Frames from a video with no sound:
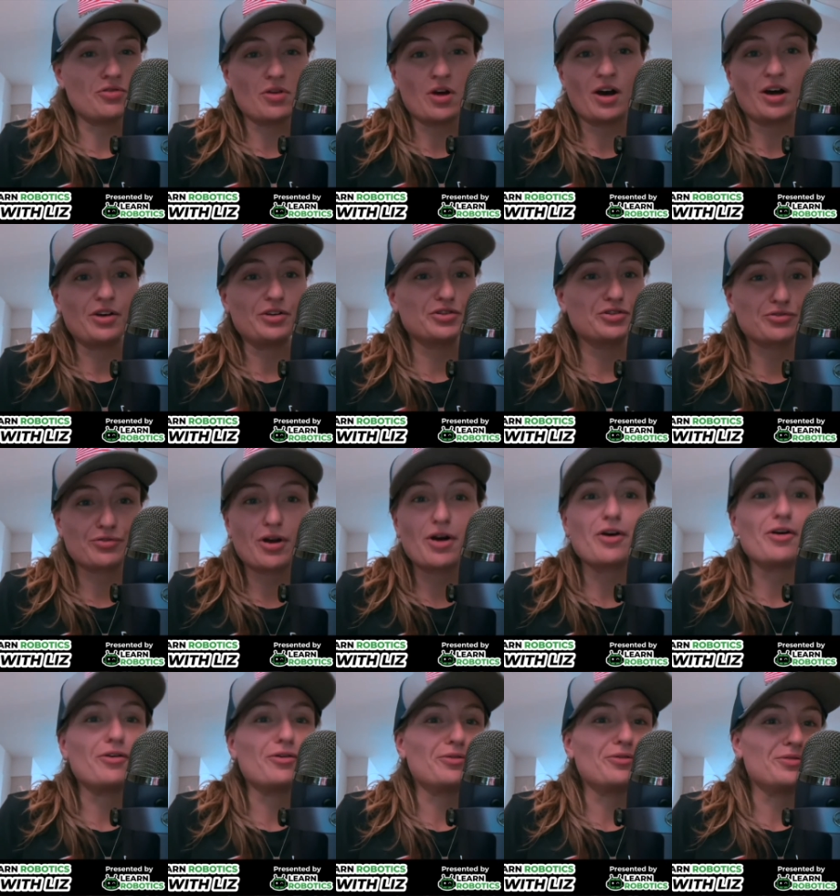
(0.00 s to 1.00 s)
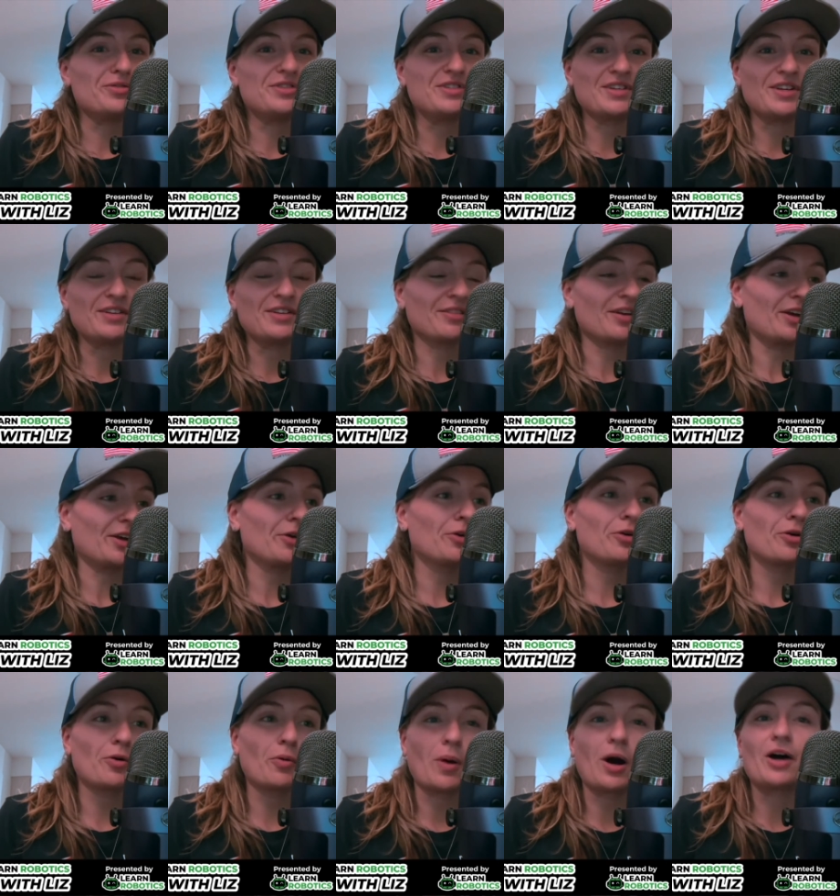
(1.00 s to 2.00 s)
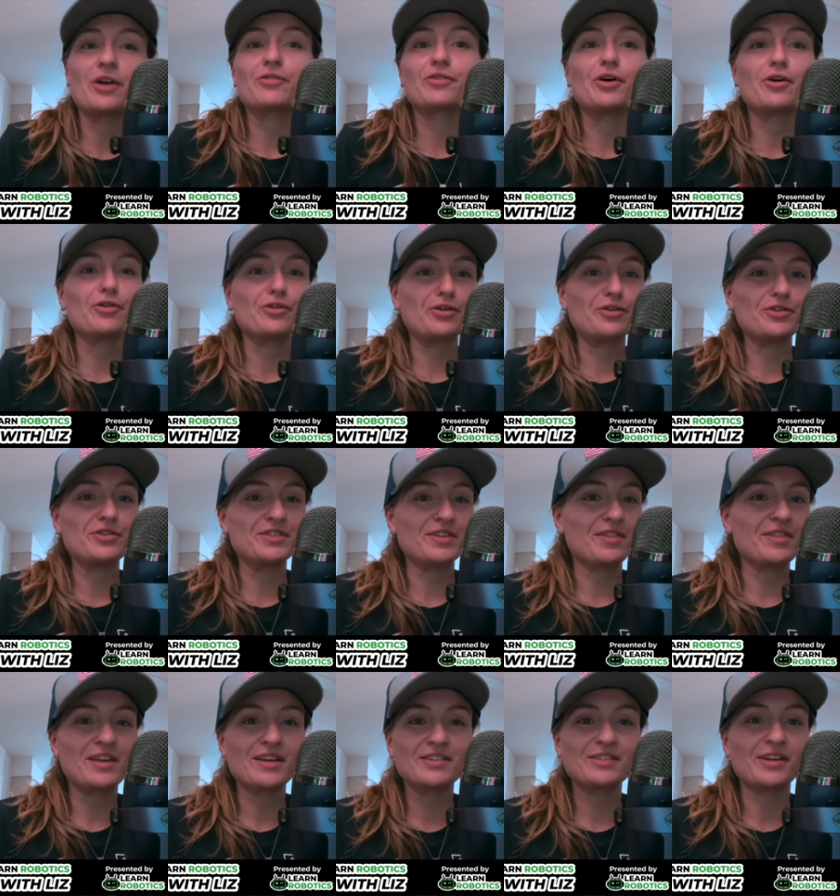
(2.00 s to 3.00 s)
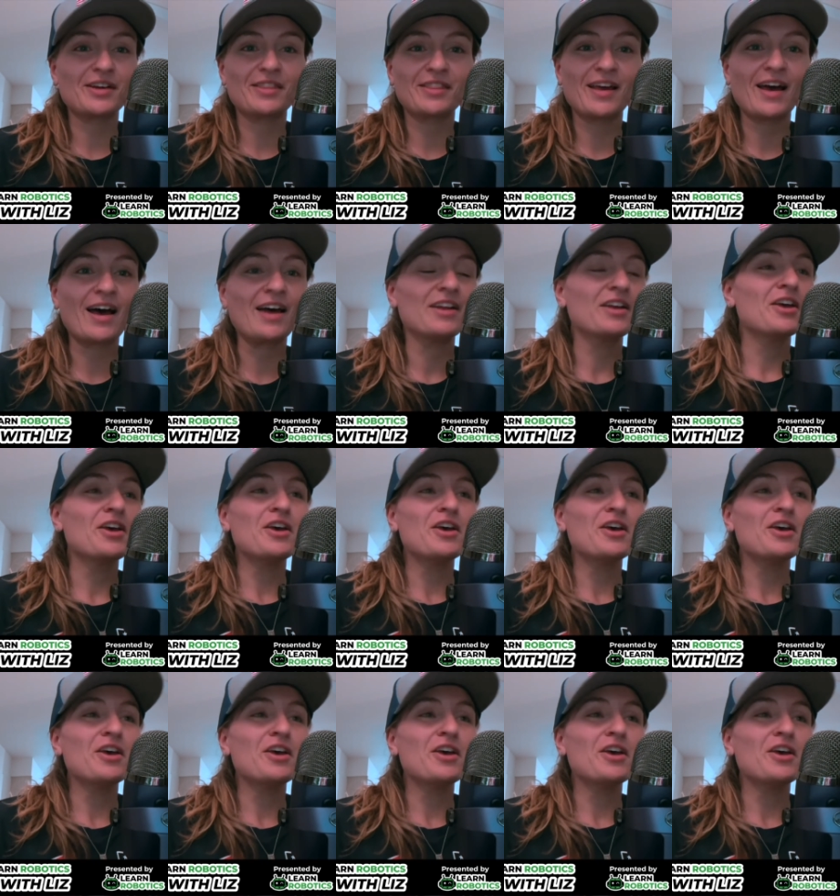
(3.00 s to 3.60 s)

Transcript: uh, drones and like quad rotors and things like that,